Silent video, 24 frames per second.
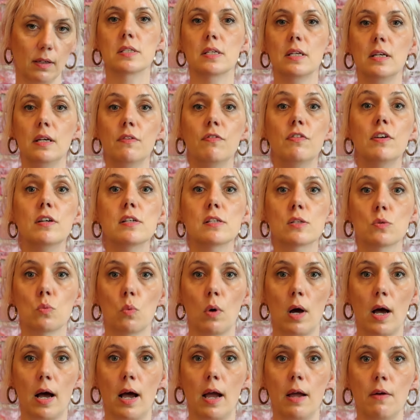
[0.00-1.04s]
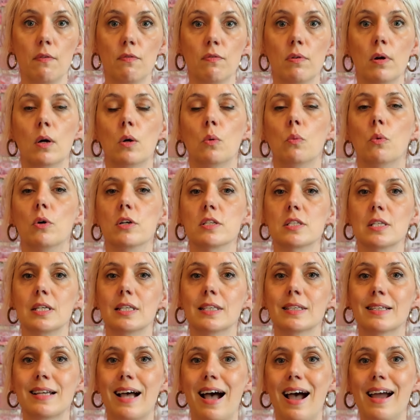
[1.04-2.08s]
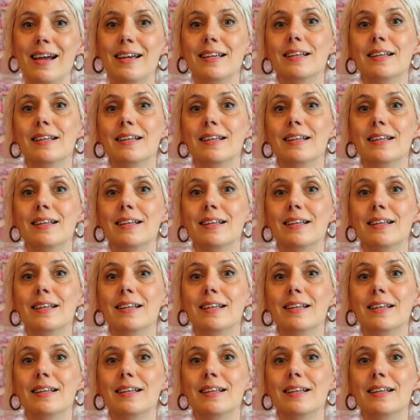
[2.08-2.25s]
If his wife was a Thang